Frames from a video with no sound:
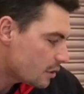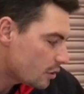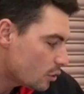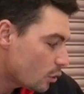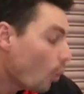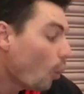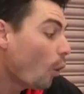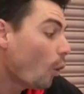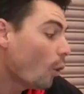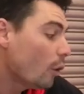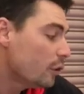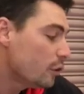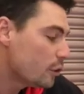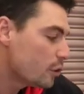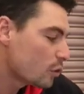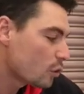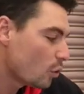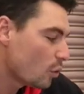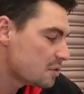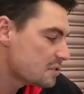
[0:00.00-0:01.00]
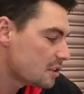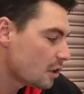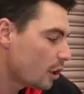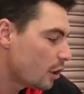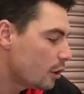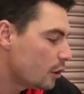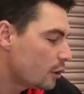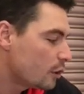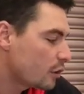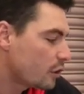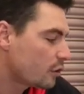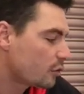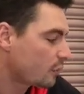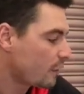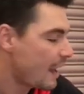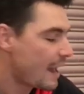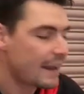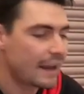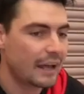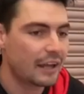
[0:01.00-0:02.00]
Or you could also
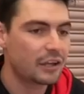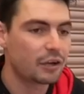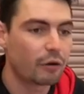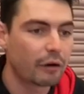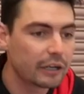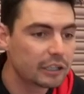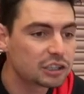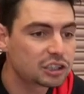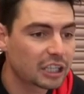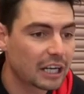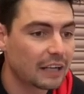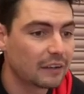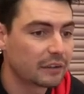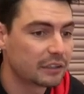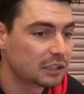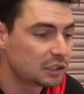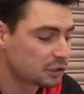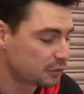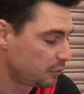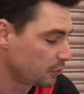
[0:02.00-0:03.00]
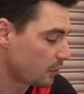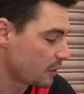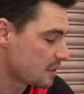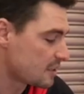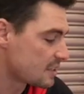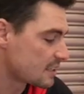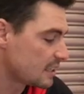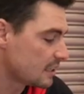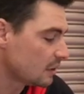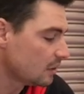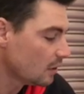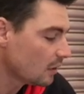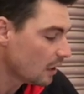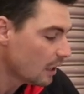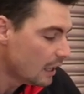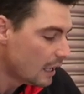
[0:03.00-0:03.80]
create your own challenge for a skill